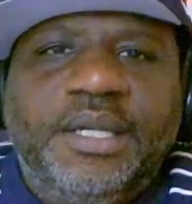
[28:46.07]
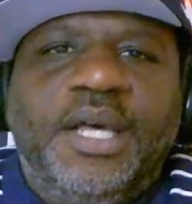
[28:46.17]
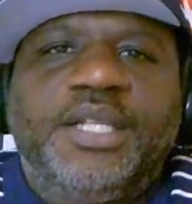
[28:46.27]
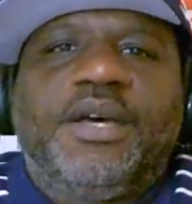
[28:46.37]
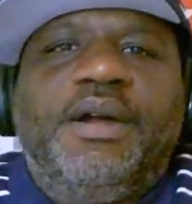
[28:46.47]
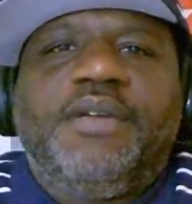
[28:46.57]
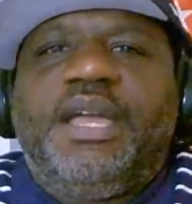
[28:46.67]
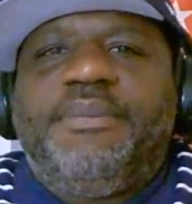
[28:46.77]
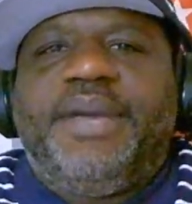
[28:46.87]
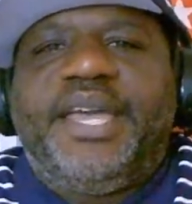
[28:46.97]
So
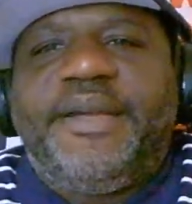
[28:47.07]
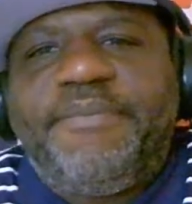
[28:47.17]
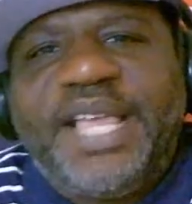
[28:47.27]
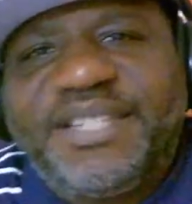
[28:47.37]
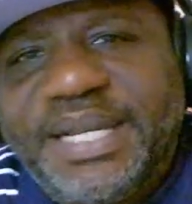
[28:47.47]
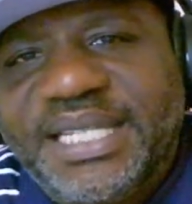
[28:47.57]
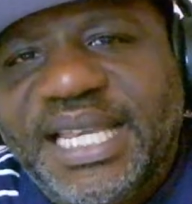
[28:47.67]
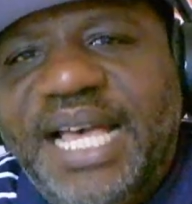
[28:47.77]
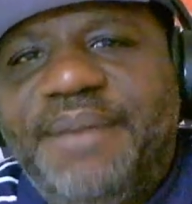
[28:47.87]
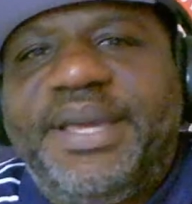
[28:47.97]
anyway, man, that's my
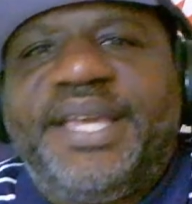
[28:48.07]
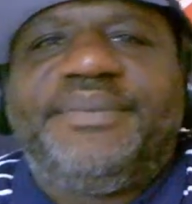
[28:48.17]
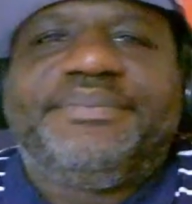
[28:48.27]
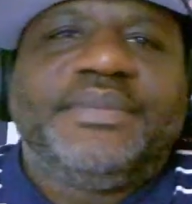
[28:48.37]
time, man.